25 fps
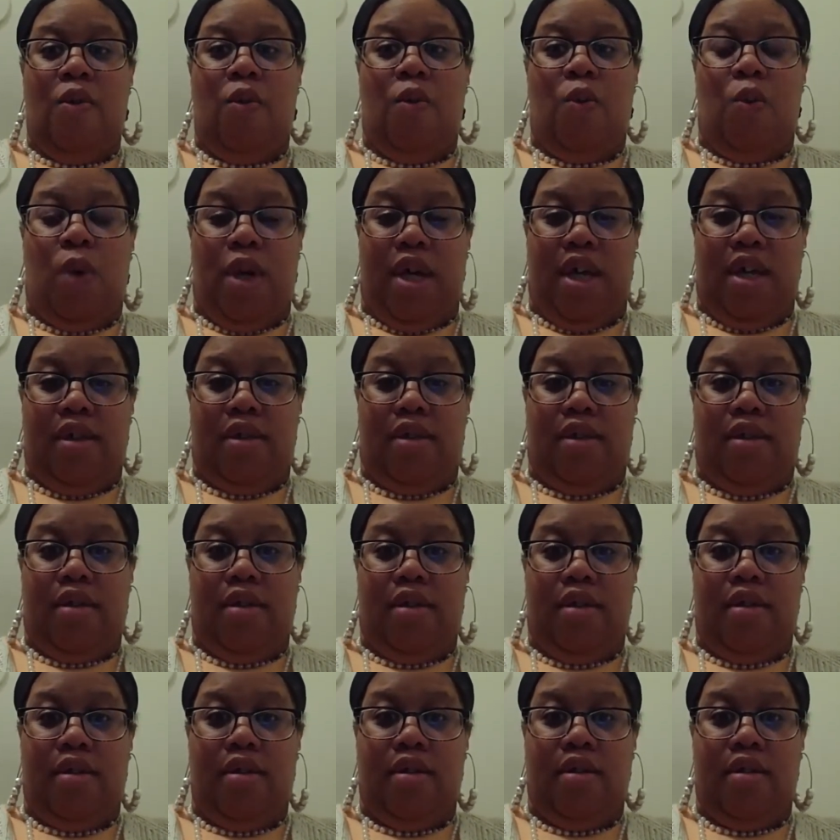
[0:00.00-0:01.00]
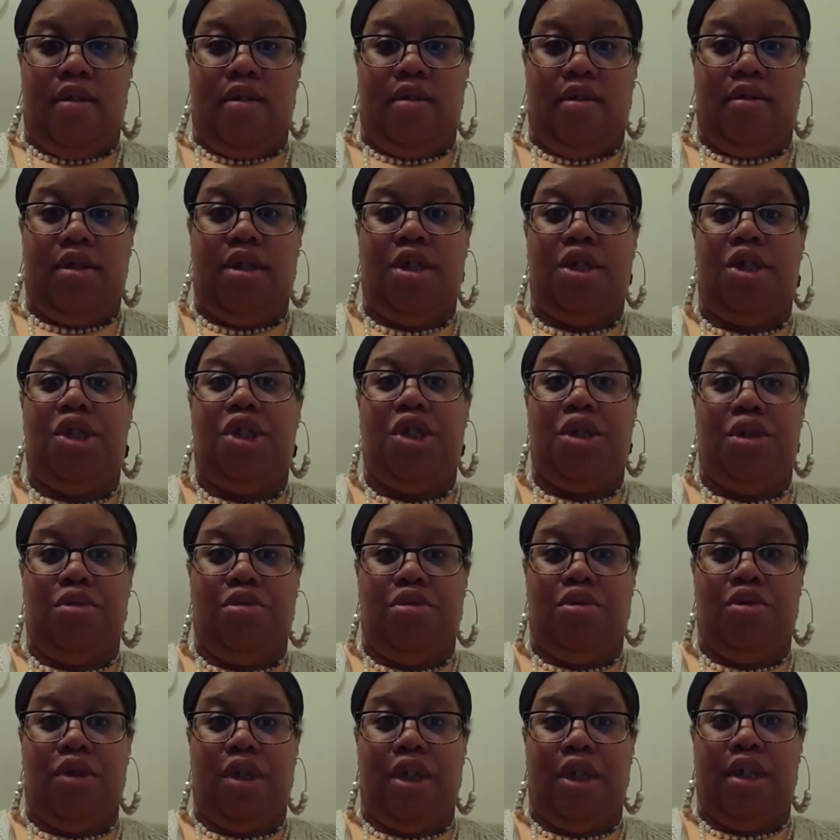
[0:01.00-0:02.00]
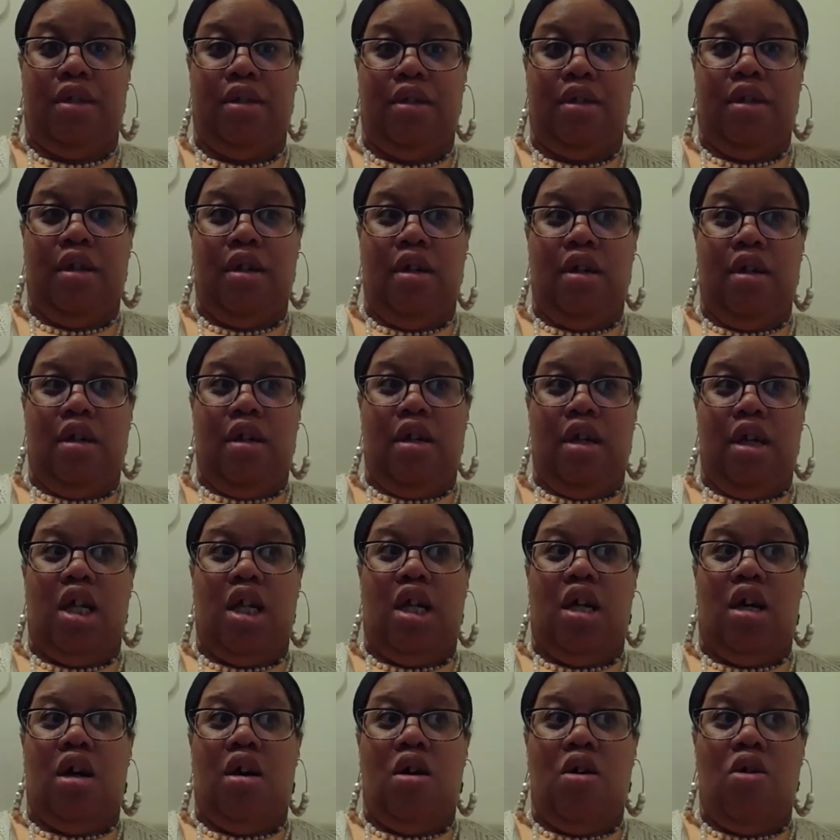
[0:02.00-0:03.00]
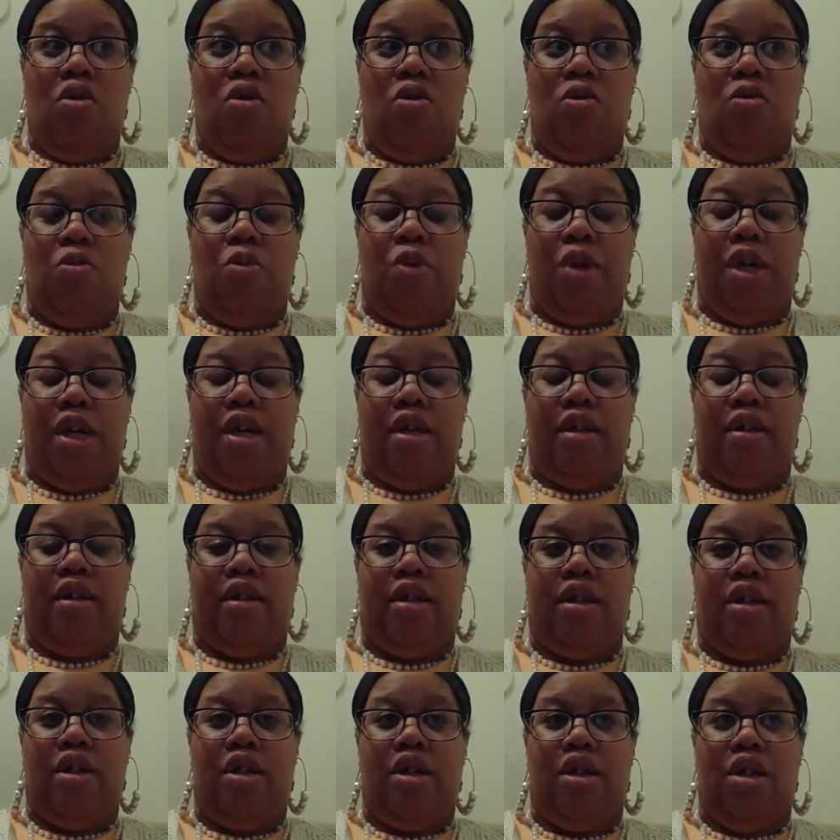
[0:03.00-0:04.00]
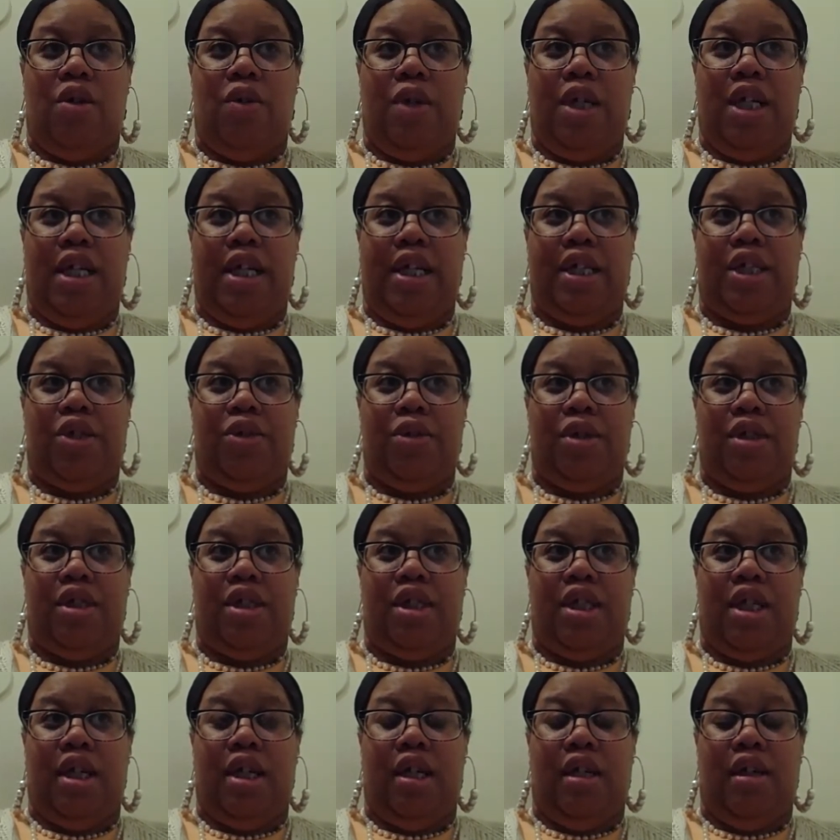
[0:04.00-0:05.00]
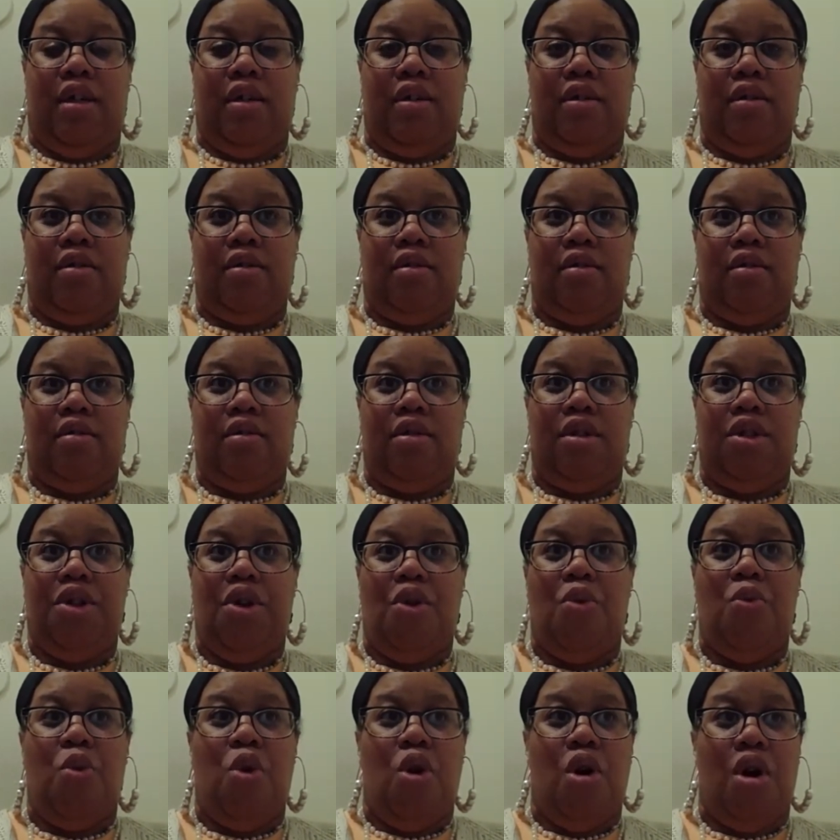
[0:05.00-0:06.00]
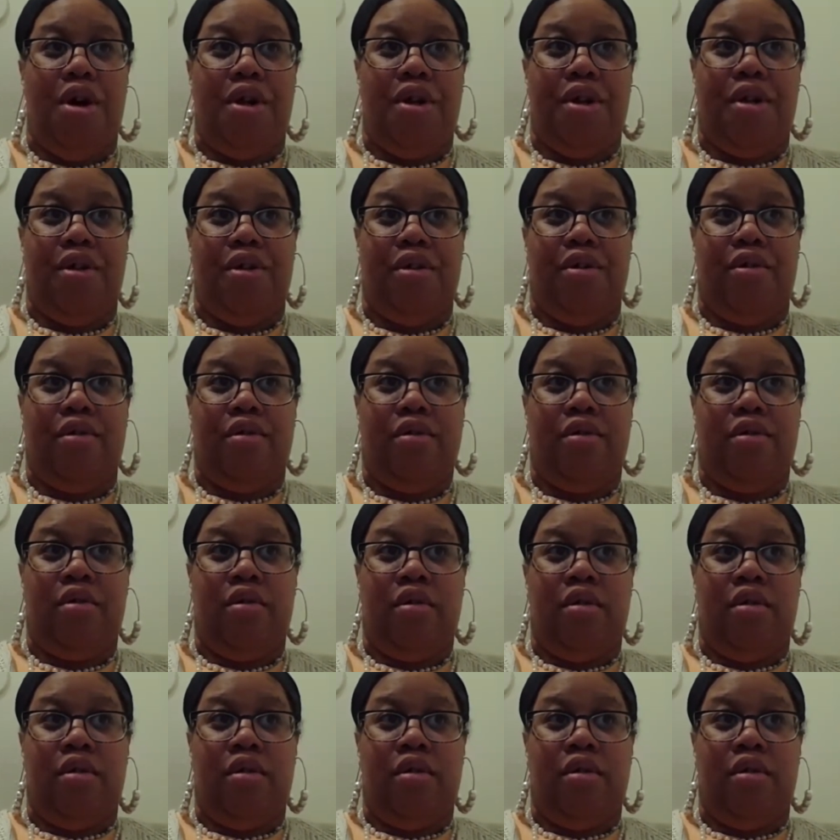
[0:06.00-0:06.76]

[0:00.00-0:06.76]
with the children in a home with no electricity, no water,